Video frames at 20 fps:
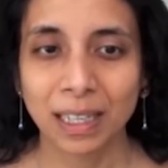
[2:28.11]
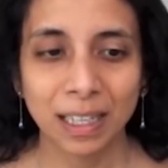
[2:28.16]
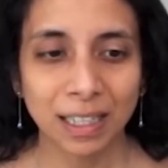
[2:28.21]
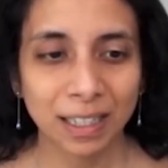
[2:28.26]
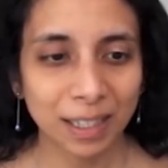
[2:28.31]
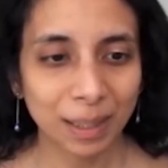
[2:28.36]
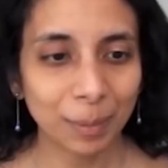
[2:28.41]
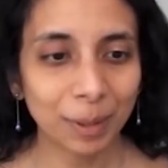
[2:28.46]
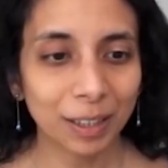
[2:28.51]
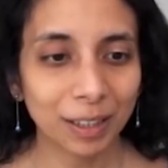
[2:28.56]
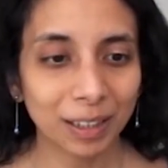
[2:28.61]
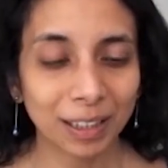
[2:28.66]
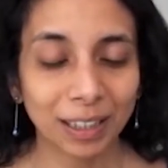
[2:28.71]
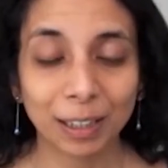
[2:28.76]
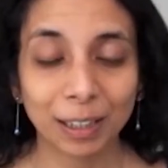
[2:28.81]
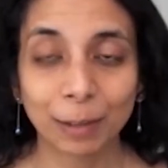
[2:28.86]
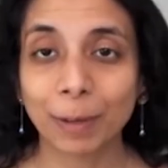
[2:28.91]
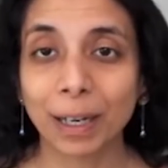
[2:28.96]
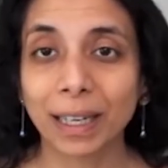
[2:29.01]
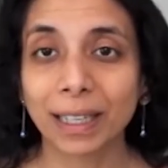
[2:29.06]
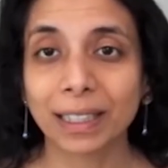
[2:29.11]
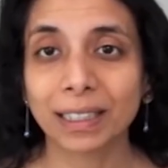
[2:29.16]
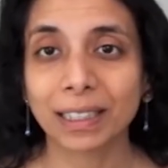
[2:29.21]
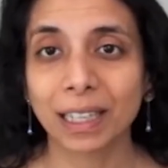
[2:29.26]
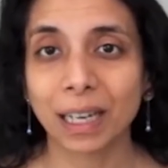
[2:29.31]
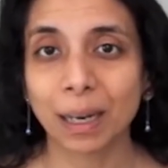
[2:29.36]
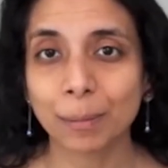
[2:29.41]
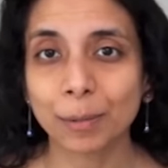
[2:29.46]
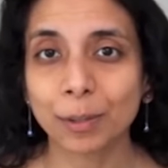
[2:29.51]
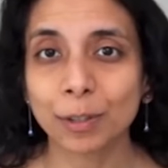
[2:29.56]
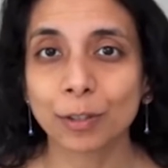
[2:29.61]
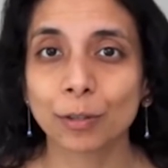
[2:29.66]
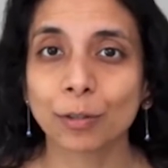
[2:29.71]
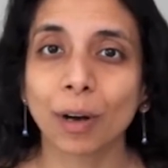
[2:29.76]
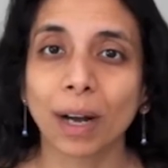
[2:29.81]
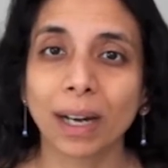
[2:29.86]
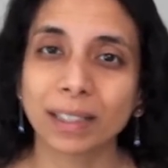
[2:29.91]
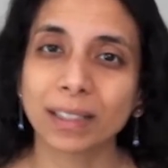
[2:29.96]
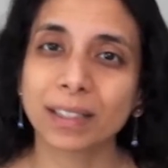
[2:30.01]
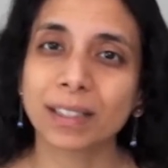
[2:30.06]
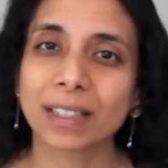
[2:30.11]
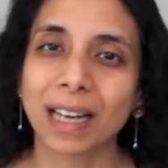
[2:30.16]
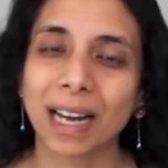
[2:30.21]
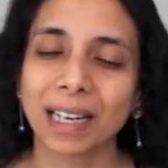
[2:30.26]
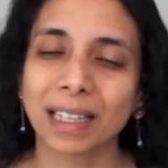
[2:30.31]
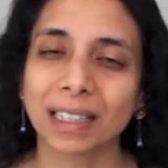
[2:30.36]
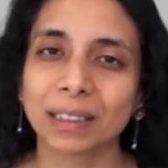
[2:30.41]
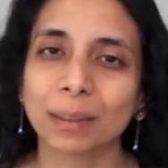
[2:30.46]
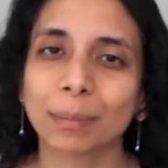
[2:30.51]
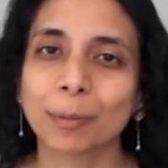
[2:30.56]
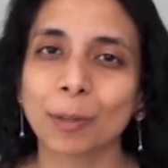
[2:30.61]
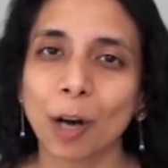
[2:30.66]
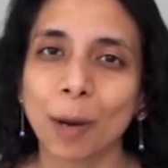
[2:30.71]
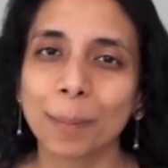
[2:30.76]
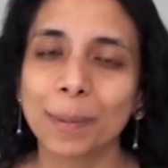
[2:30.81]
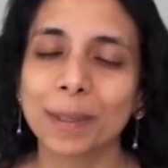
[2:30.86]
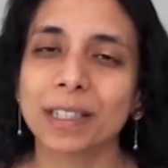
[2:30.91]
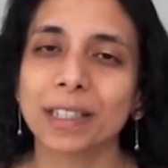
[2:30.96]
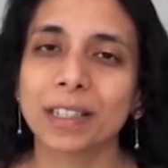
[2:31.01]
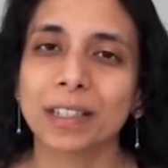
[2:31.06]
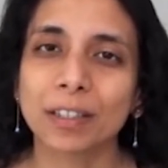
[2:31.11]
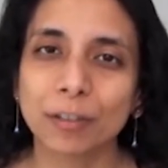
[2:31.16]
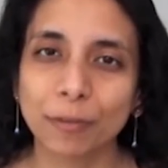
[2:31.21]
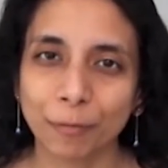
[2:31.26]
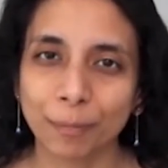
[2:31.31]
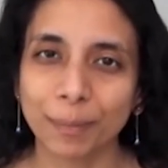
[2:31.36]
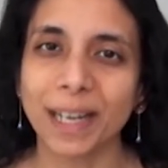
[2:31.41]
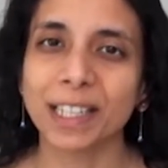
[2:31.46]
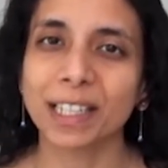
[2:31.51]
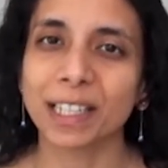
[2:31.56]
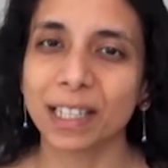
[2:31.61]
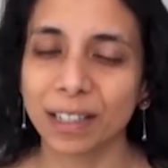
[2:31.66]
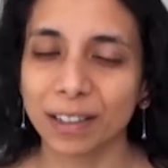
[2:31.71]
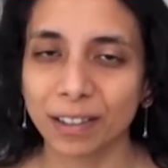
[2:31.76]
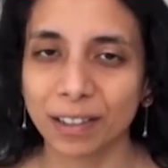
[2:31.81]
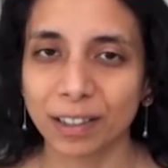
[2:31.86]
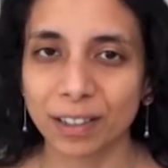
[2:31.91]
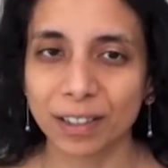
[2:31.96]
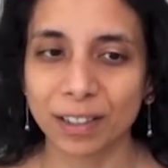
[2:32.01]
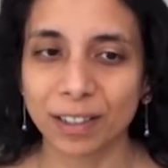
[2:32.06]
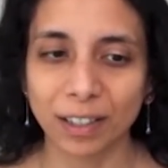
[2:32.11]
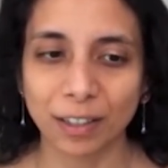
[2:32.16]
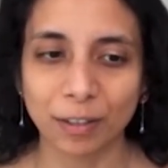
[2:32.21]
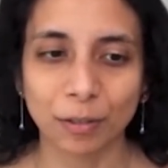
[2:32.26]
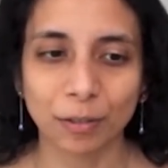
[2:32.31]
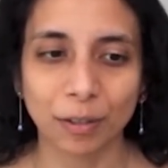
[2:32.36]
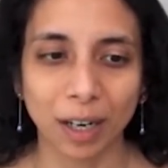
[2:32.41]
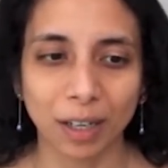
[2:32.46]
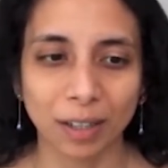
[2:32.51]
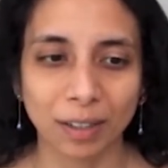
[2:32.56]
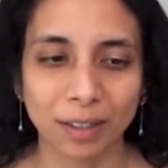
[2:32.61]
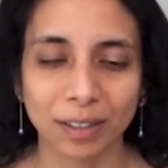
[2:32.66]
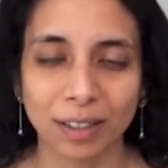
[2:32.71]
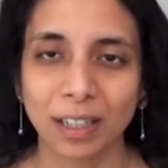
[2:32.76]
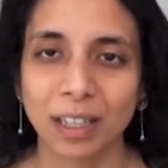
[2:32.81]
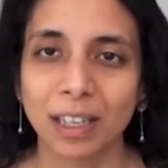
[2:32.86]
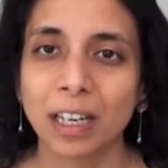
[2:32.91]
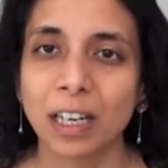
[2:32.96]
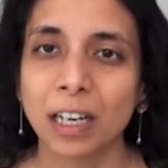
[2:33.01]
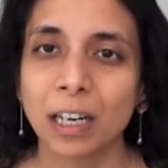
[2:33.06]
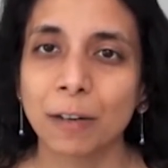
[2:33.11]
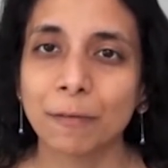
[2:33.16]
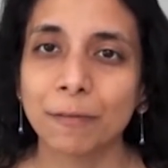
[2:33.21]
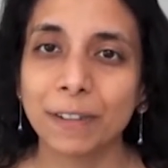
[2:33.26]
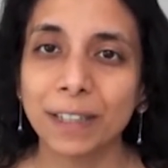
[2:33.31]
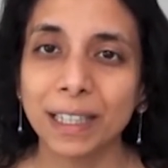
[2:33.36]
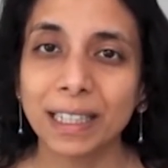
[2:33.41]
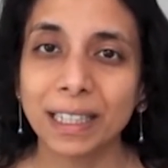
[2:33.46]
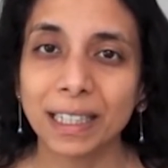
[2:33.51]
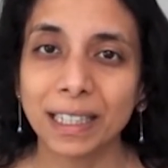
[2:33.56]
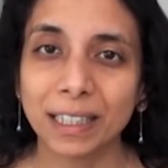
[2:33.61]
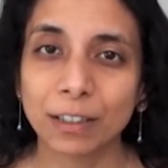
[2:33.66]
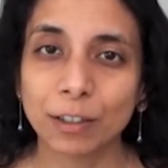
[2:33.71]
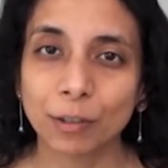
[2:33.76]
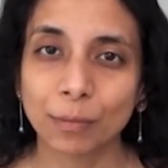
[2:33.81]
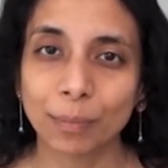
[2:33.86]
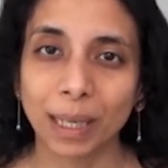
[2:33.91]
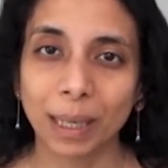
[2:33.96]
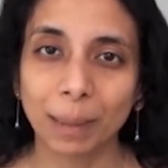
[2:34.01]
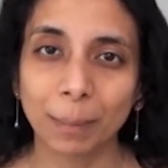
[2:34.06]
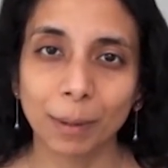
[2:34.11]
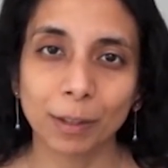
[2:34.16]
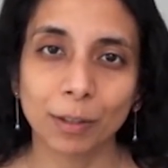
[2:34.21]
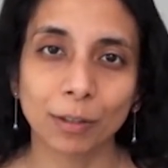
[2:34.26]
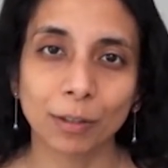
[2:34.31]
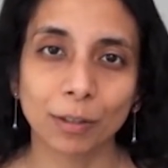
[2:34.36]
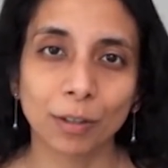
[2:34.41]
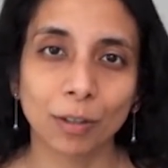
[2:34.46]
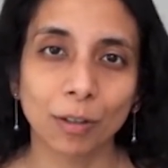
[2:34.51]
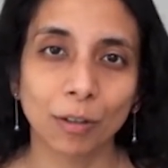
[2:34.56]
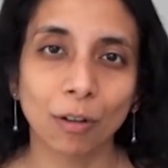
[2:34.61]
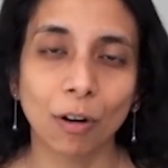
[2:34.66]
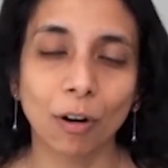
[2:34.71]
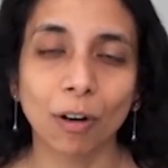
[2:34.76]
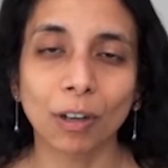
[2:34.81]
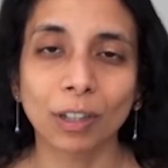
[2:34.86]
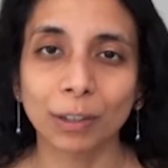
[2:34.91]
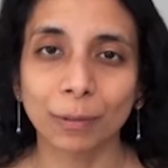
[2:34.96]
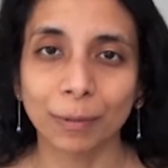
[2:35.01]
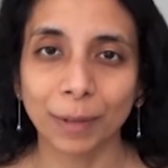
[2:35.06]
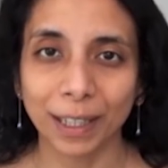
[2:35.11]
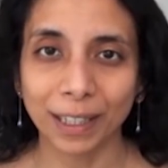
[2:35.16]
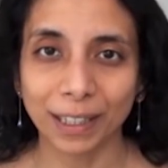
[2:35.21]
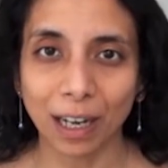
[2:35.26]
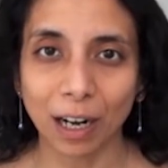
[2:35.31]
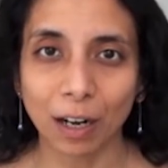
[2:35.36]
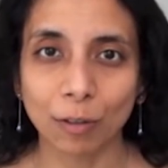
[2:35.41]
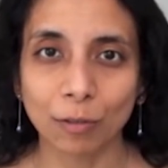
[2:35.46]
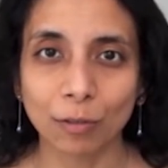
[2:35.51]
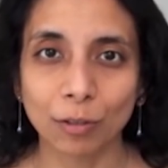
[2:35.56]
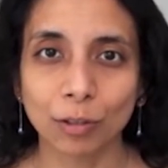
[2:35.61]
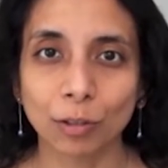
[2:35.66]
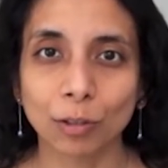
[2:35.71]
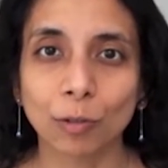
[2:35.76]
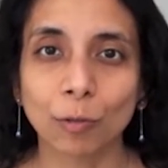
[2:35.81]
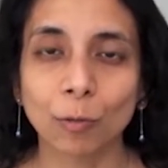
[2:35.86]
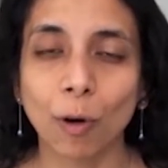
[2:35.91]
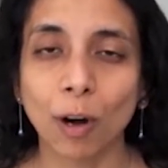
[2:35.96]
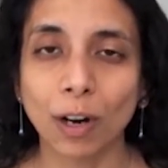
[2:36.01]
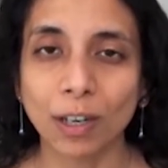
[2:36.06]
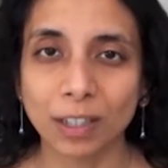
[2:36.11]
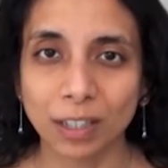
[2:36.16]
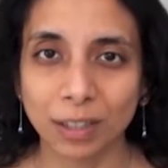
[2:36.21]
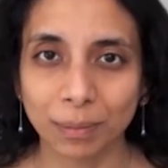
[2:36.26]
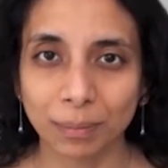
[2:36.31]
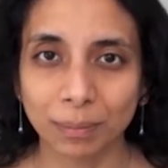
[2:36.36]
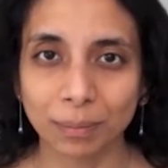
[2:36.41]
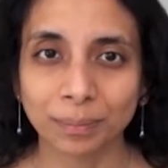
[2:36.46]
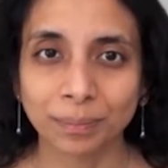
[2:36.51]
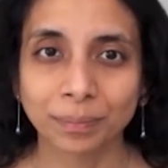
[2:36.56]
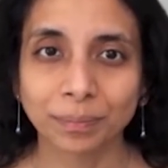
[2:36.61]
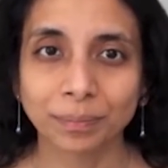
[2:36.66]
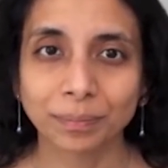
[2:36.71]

Similarly, when it comes to understanding the properties of materials and drugs, we need to be able to go all the way down to quantum